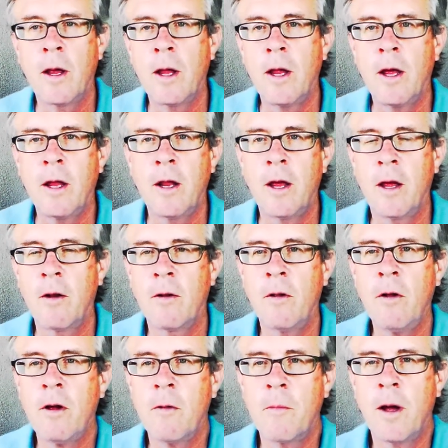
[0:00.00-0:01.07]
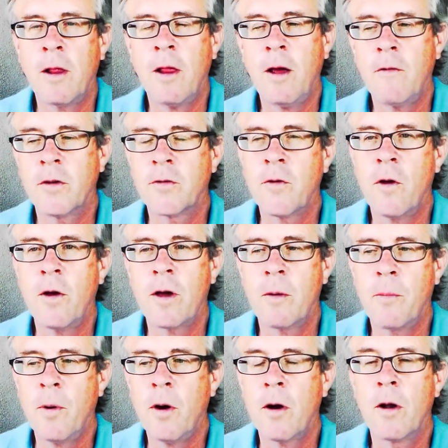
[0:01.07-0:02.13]
and, and look at my life is falling
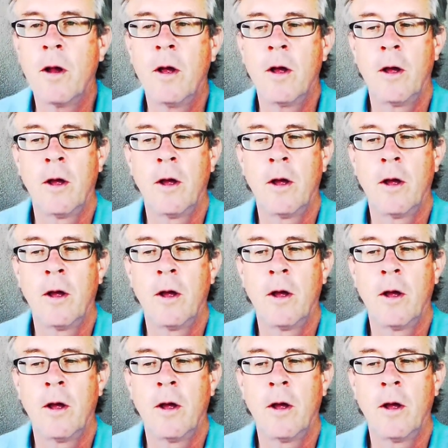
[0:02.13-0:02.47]
apart.